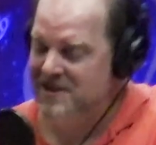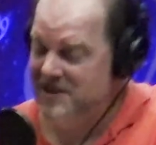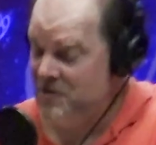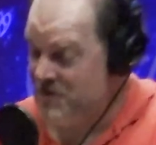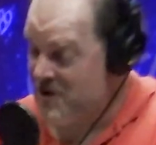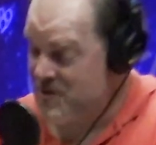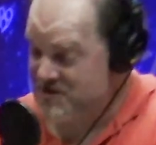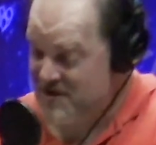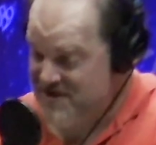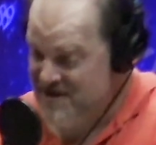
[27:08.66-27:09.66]
Inwood
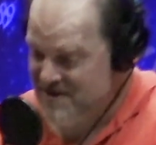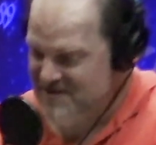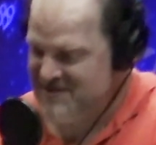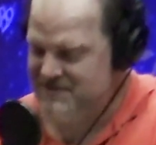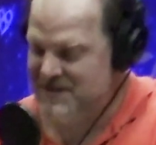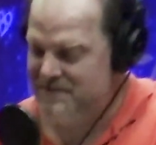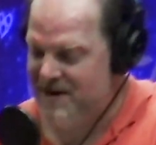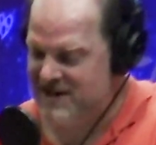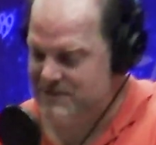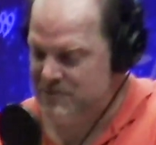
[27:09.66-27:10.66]
Artworks On Air is made
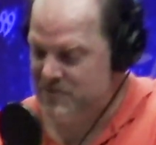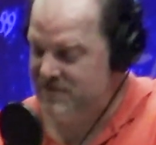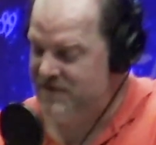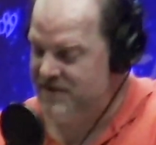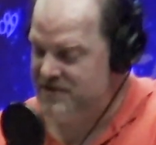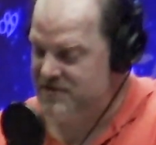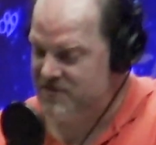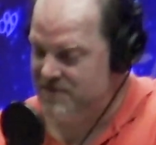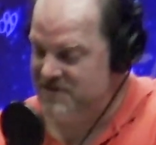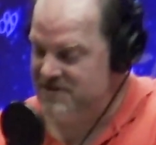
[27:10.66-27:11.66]
possible with funds
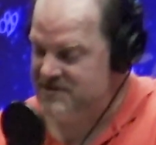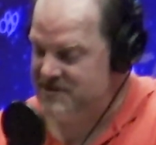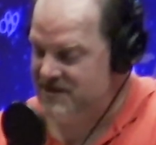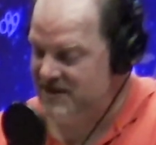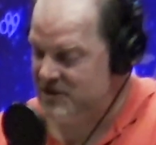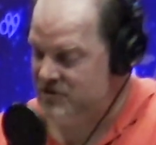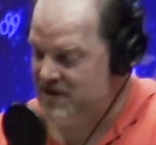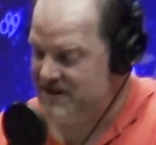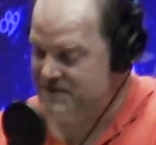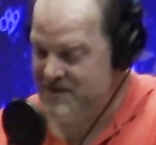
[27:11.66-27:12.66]
from the NYSCA
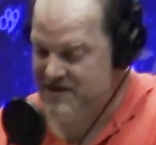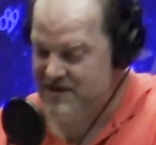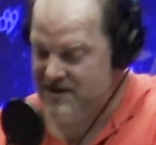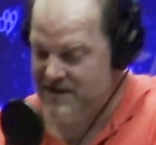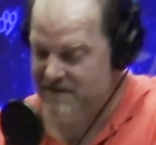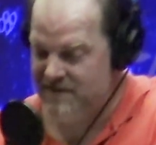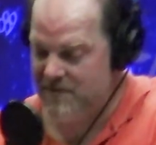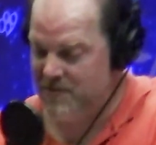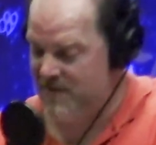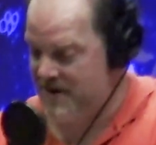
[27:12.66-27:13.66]
Electronic Media and
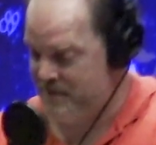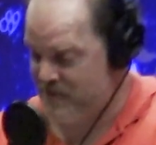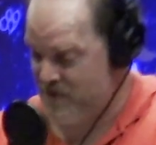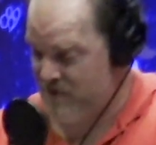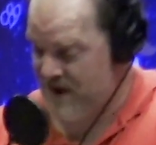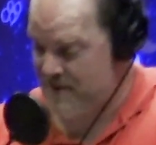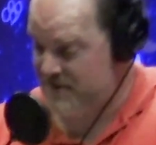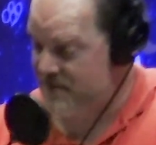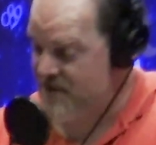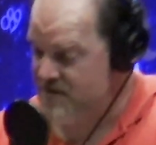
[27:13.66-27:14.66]
Film Grant Program
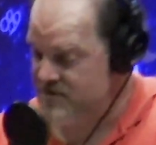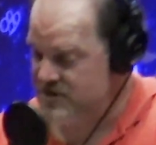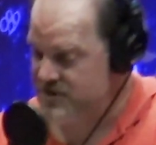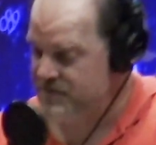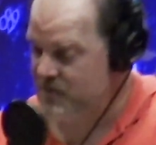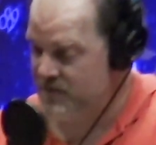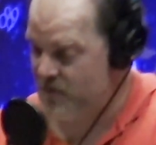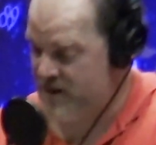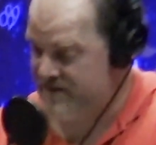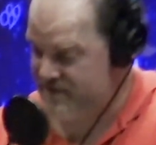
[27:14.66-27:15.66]
in partnership with
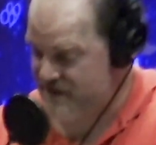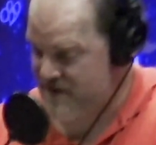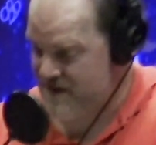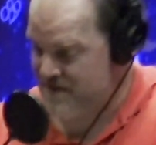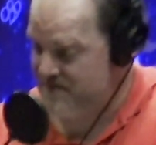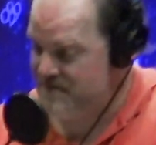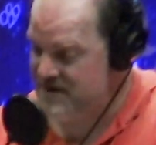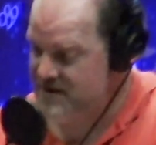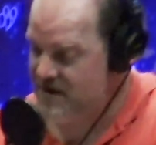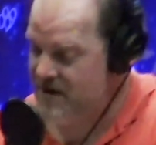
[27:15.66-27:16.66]
Wave Farm,
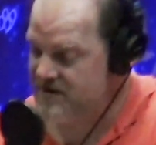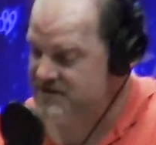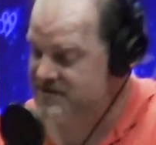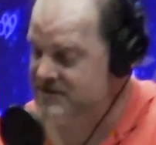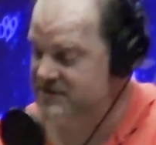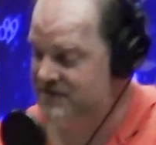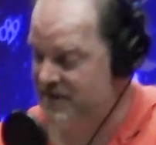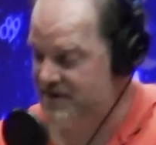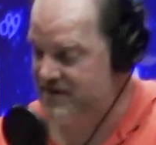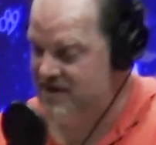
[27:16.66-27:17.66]
Media Arts Assistance
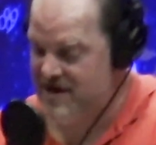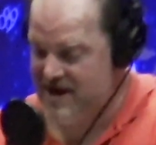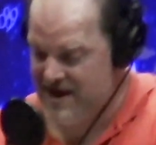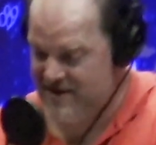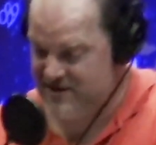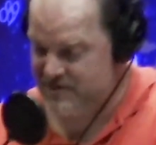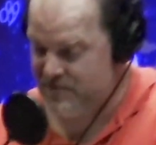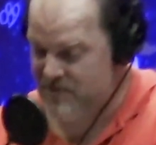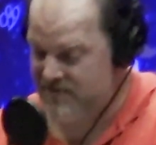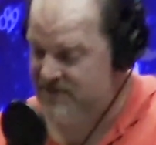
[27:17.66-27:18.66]
Fund, and the
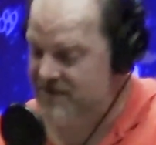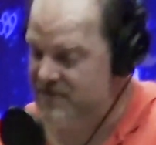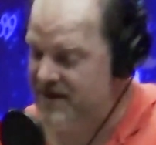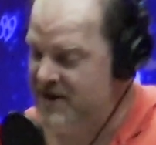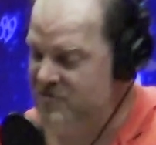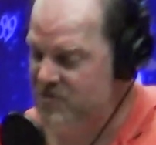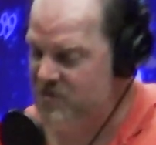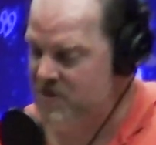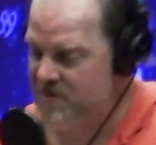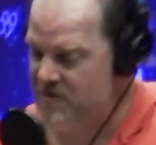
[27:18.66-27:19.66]
support of Governor Andrew
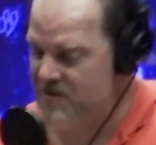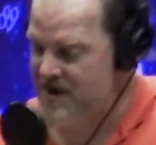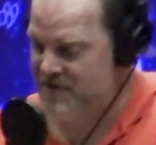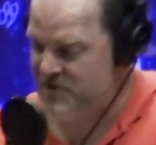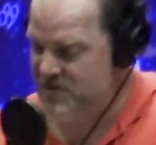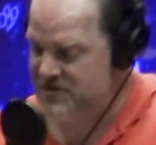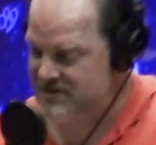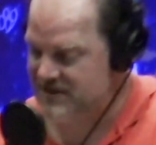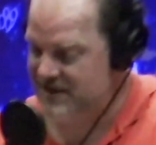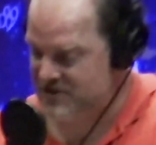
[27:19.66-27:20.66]
Cuomo and the New York
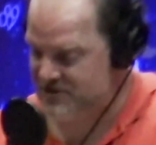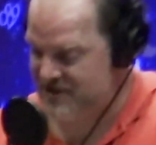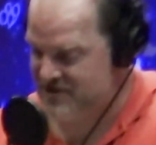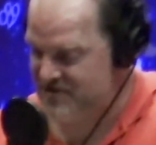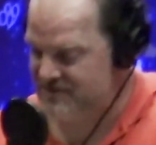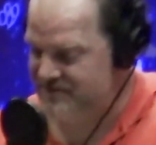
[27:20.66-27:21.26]
State Legislature.